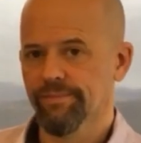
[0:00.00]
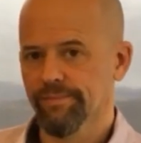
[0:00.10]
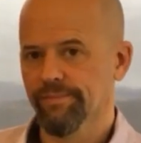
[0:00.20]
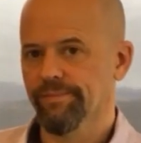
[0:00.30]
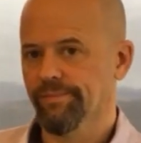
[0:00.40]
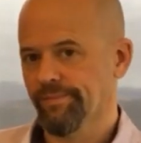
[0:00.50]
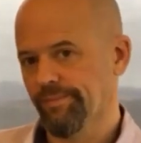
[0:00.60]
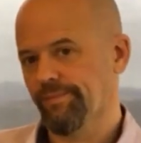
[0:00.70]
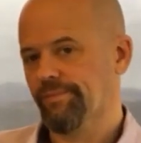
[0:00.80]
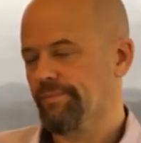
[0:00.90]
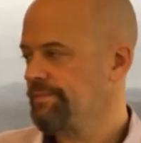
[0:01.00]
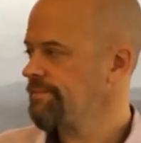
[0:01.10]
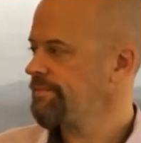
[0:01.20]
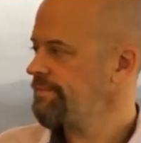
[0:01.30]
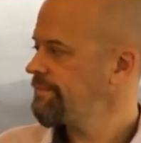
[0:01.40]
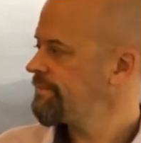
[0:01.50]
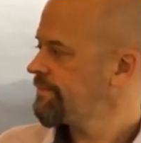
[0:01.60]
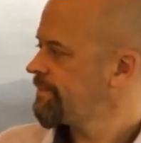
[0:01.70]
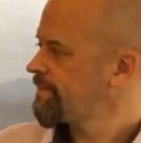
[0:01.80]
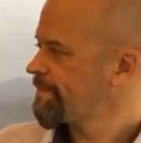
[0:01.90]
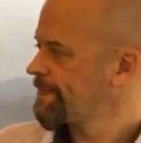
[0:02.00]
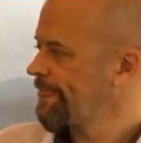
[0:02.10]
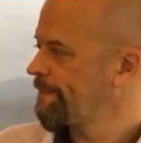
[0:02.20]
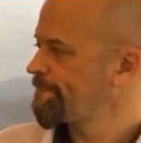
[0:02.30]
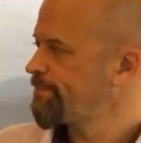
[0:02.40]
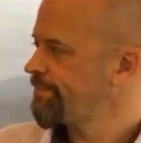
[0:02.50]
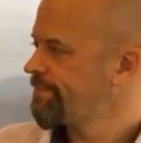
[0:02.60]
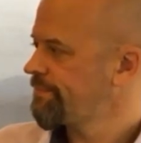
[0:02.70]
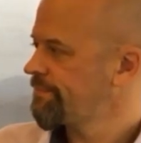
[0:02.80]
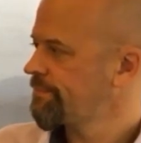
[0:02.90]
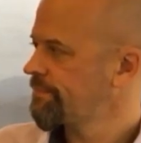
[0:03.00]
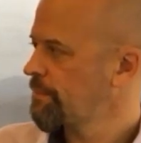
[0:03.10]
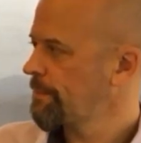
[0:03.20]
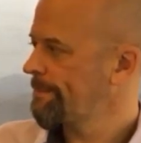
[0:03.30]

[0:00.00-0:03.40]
The person shown says nothing.